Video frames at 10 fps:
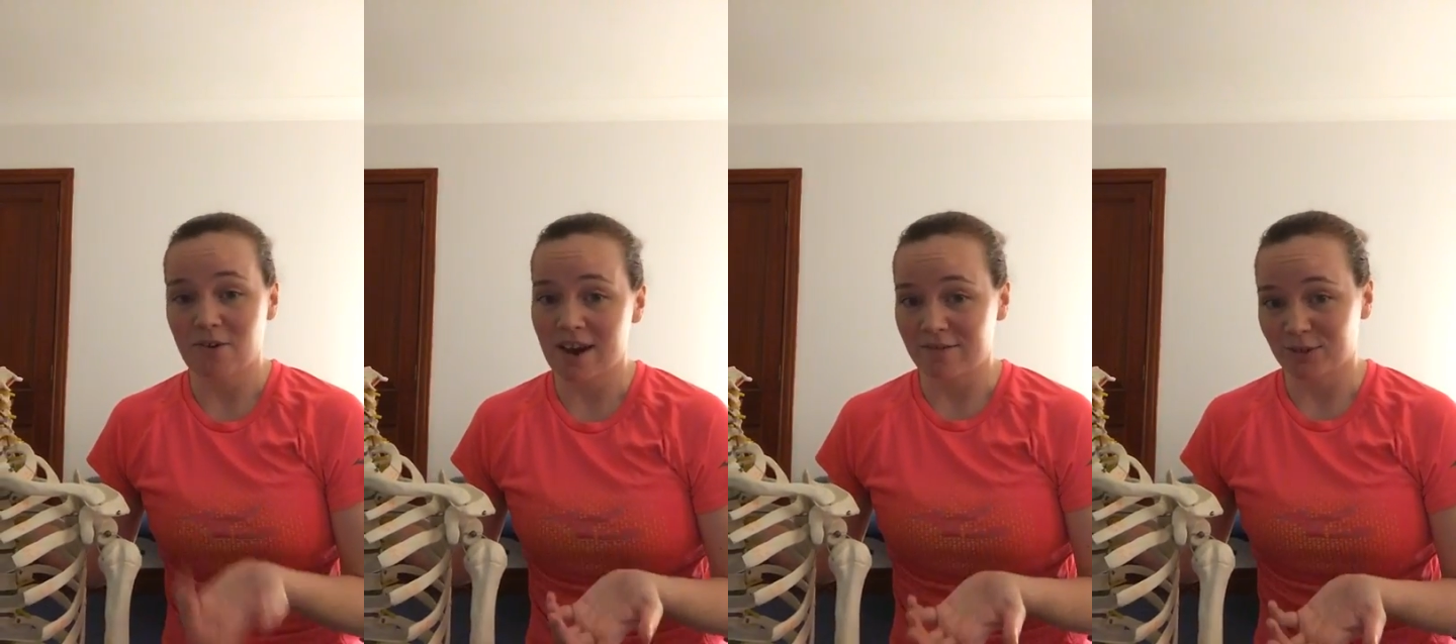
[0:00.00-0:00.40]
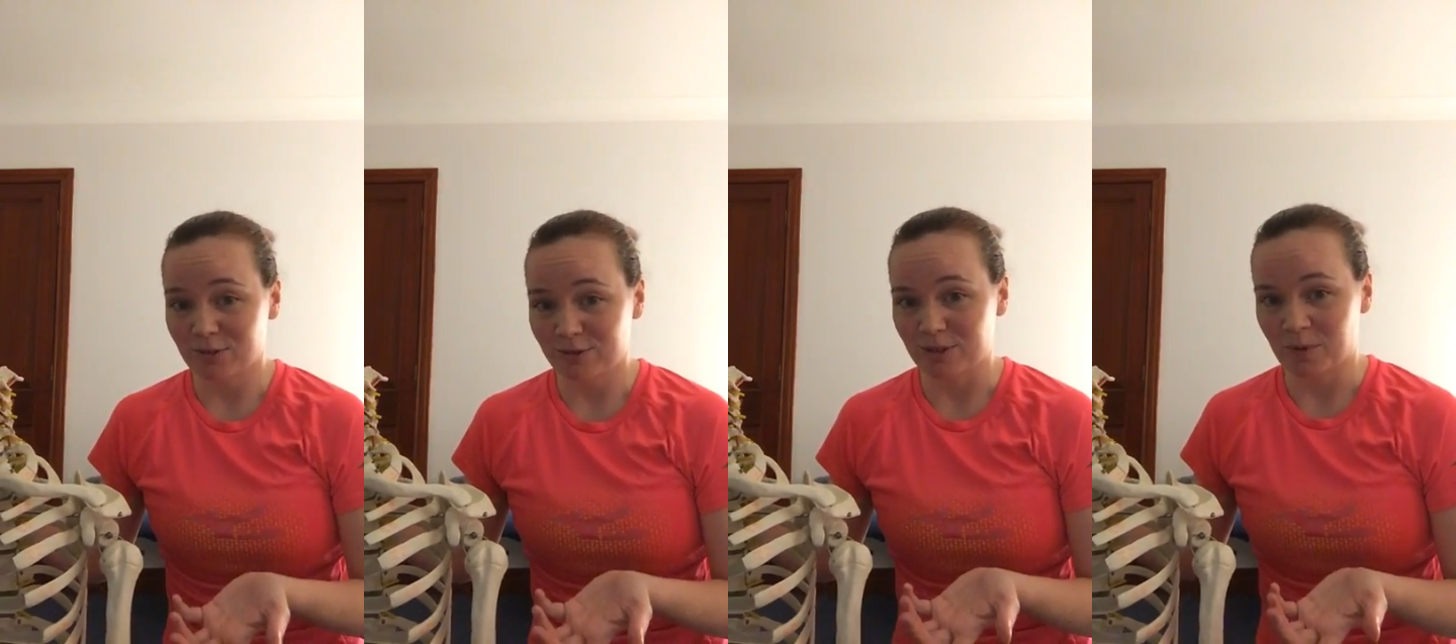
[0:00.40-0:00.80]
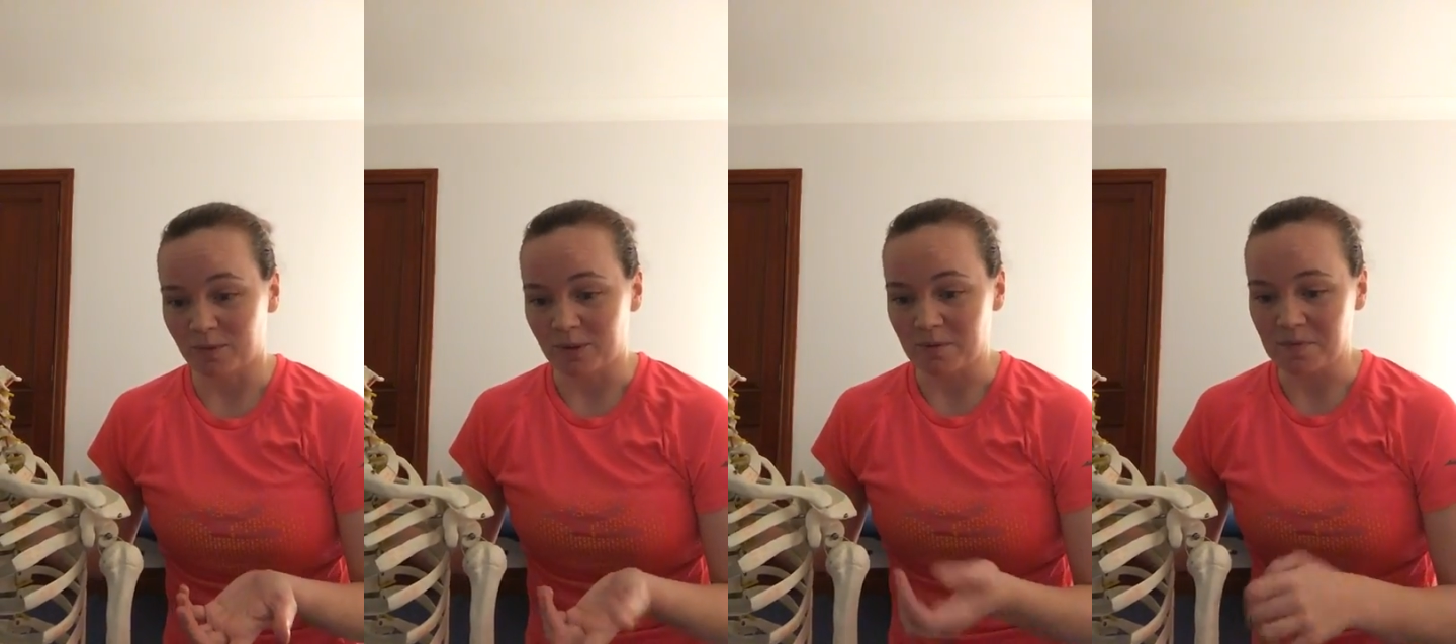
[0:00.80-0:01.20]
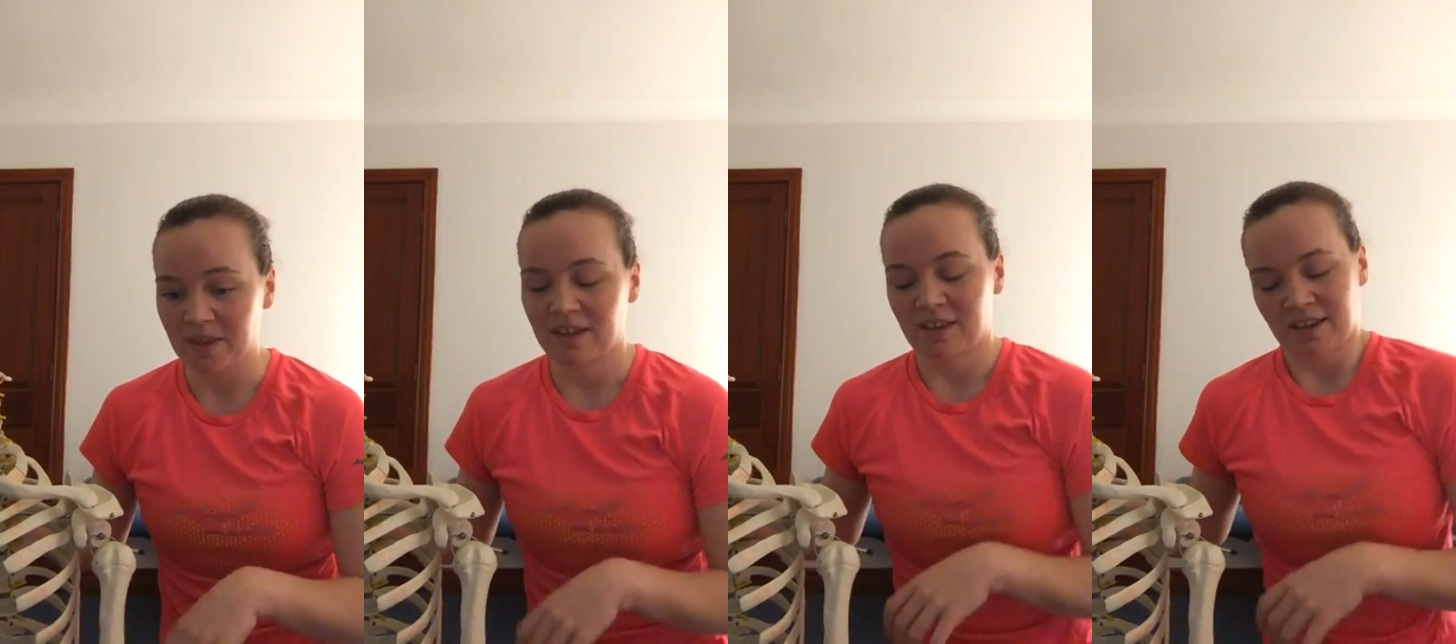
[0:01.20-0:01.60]
I have a shoulder problem,
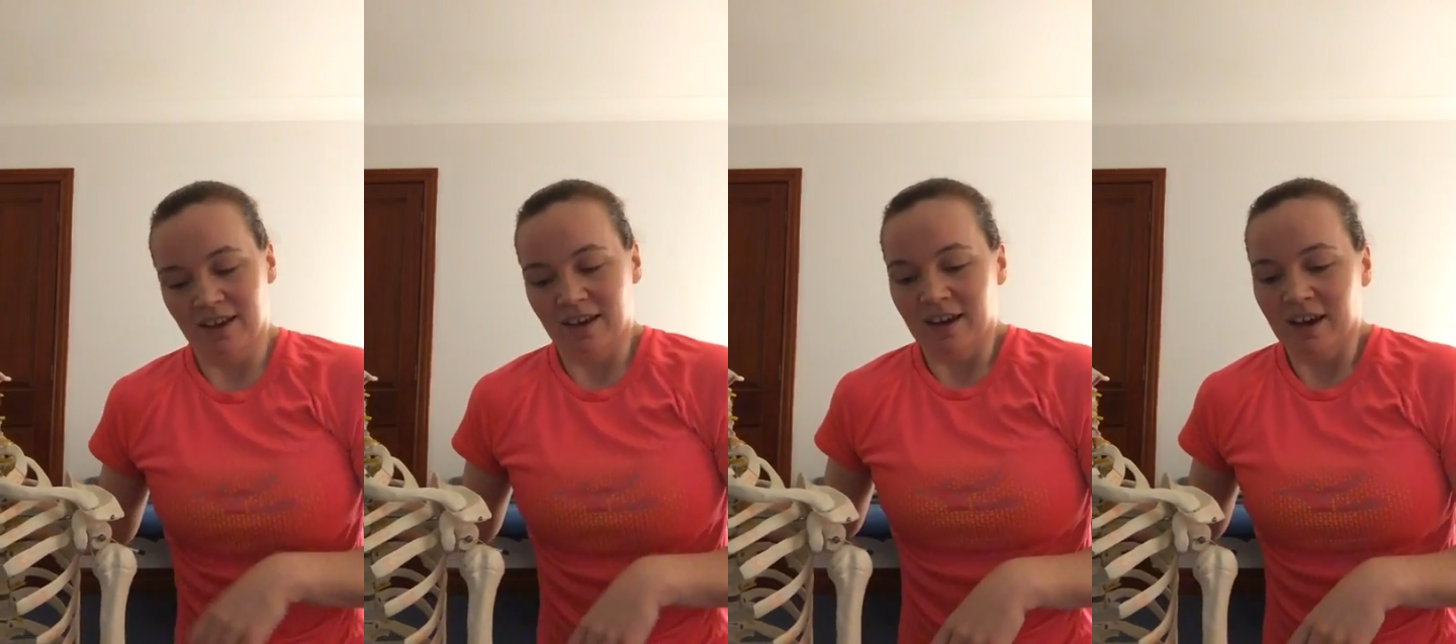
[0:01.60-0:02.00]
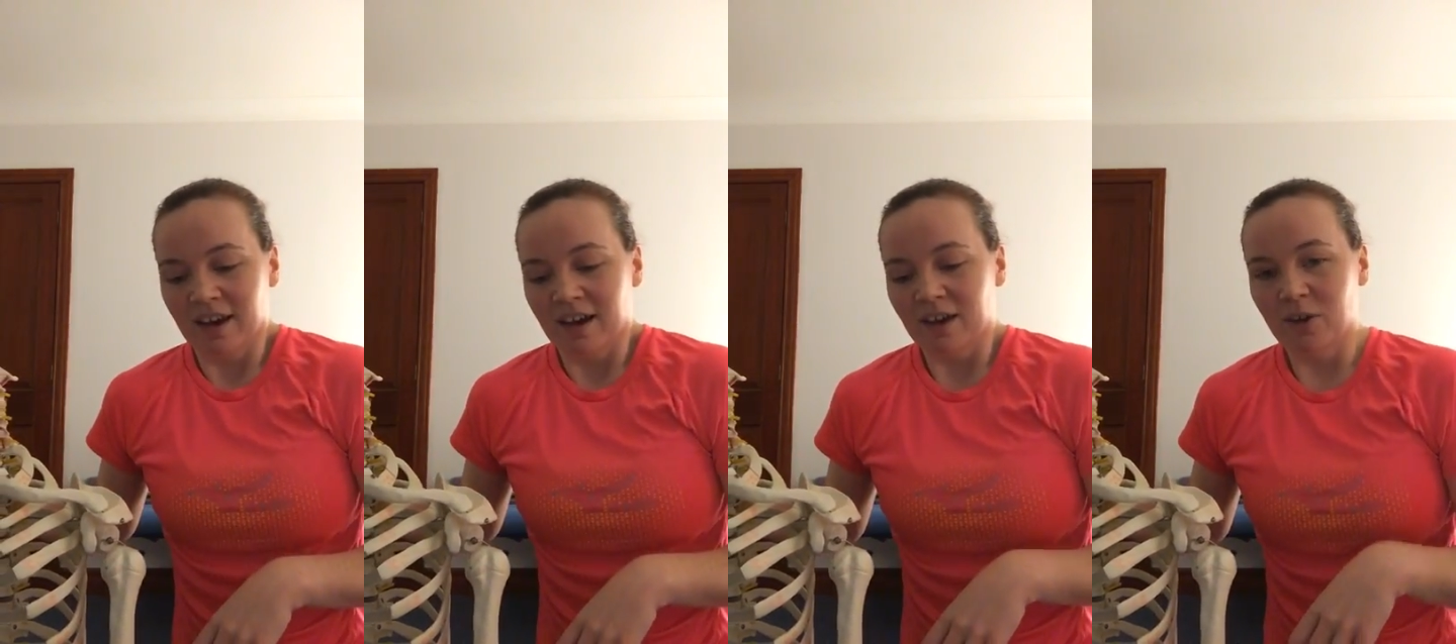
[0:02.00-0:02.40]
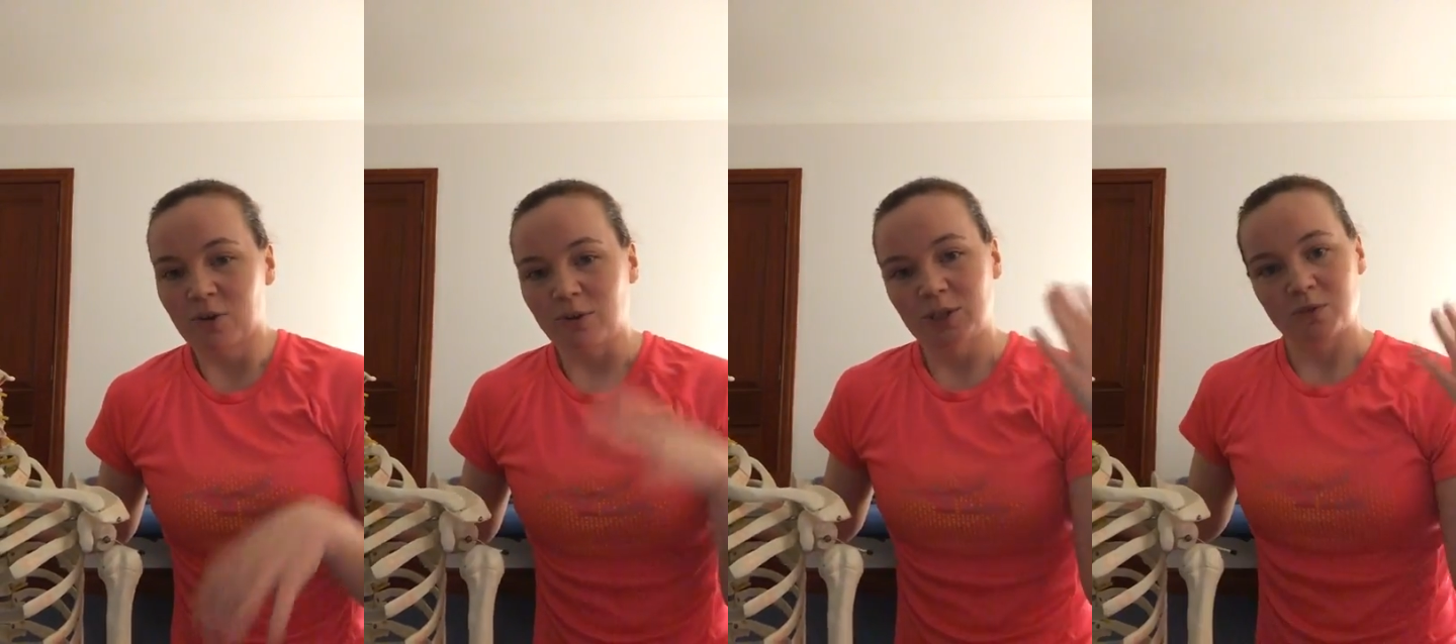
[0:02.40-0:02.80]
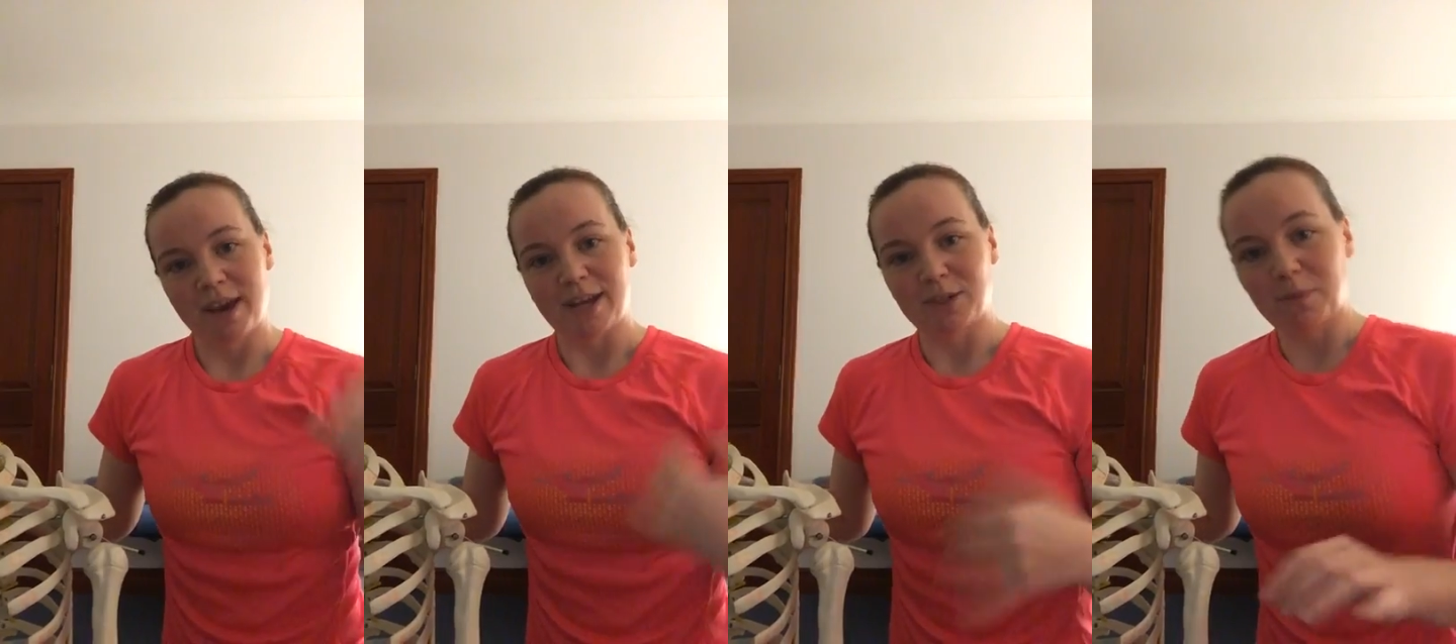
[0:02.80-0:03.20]
a cold
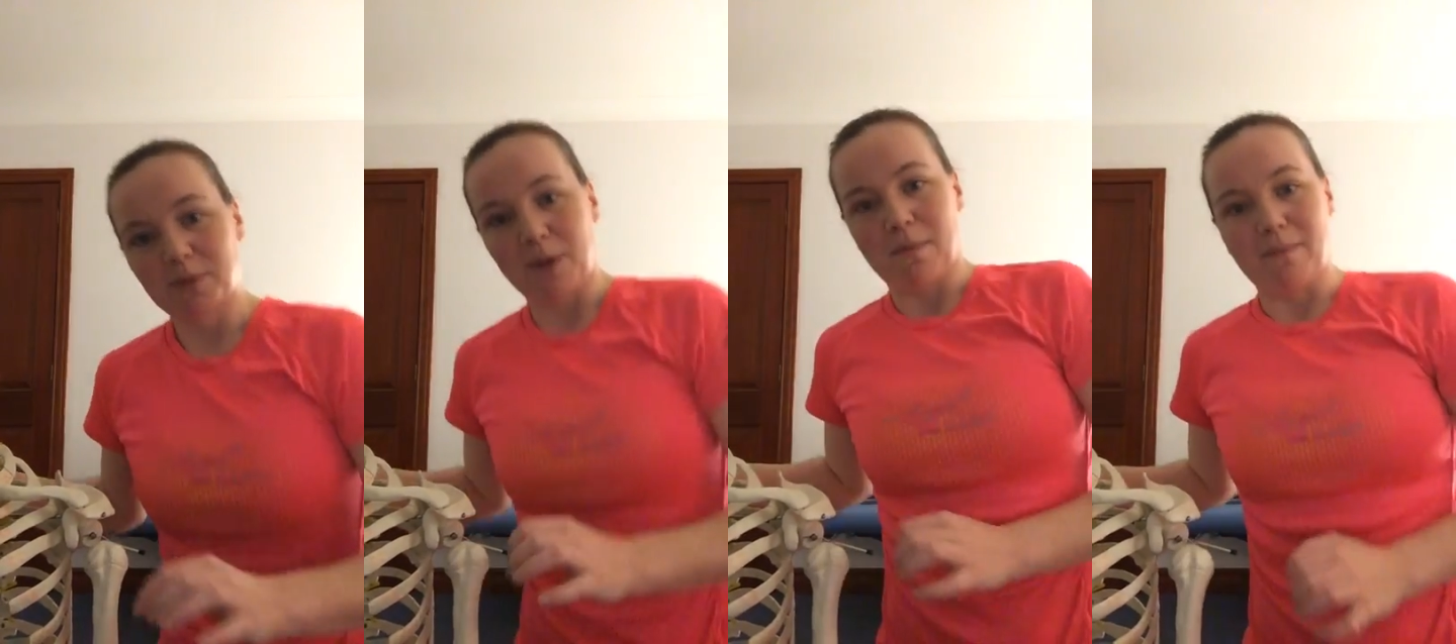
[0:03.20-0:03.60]
sweat drops down my